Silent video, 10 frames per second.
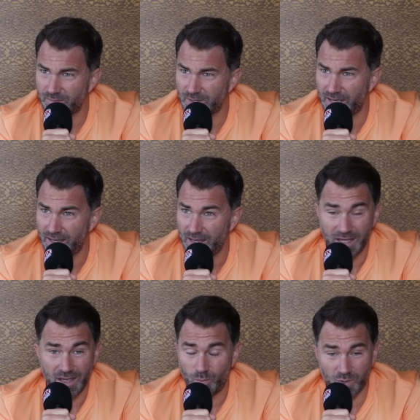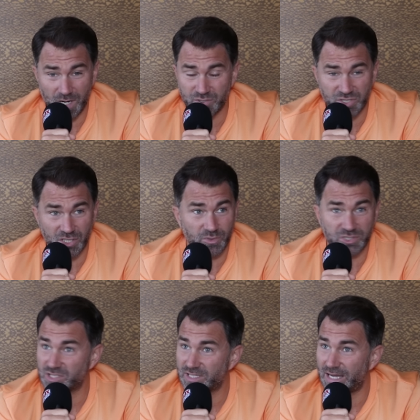Yeah? Yes. Well, those two were
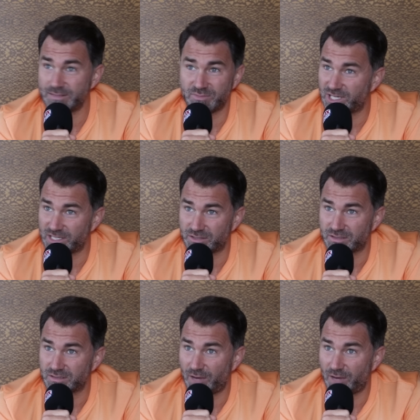just game changers.